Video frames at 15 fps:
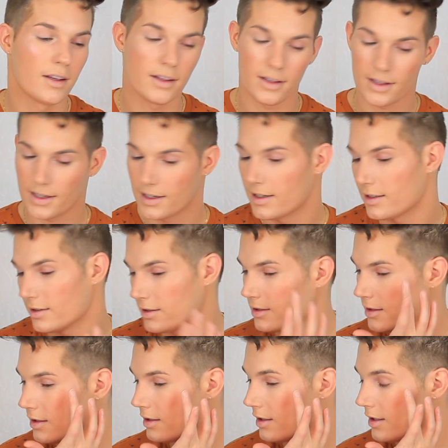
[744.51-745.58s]

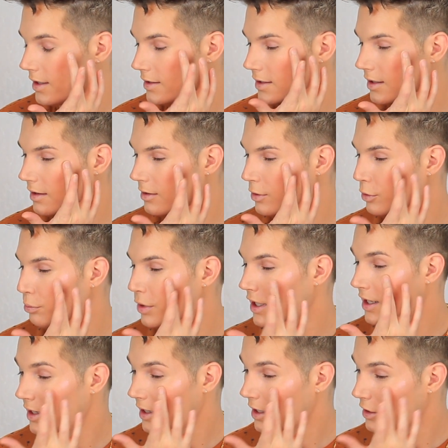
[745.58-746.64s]
Yes, and it's a little
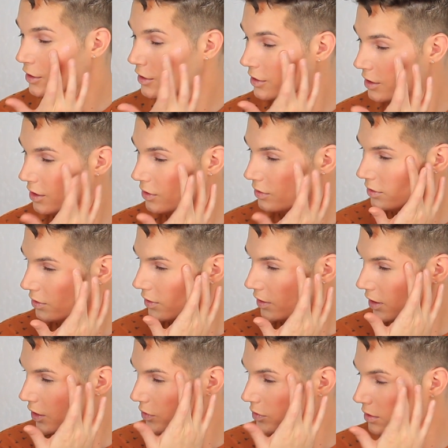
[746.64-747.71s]
pink undertone, so it
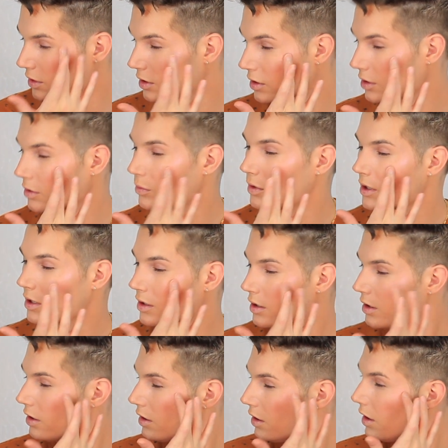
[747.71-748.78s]
goes good
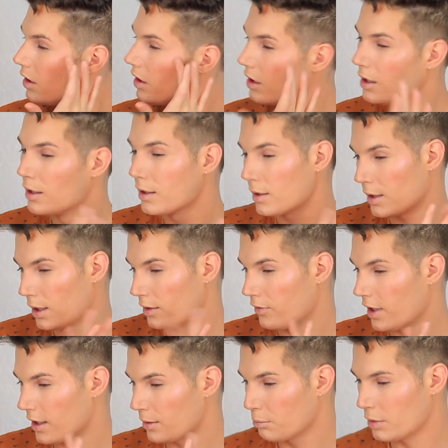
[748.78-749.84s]
with kind of
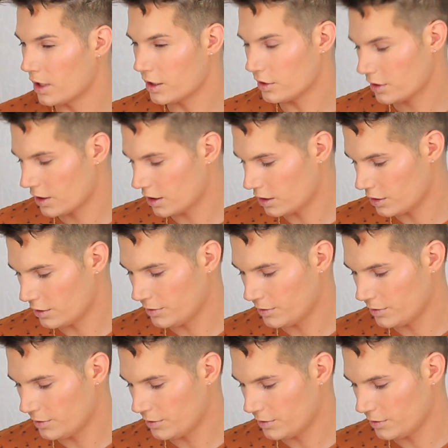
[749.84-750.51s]
like a blush color.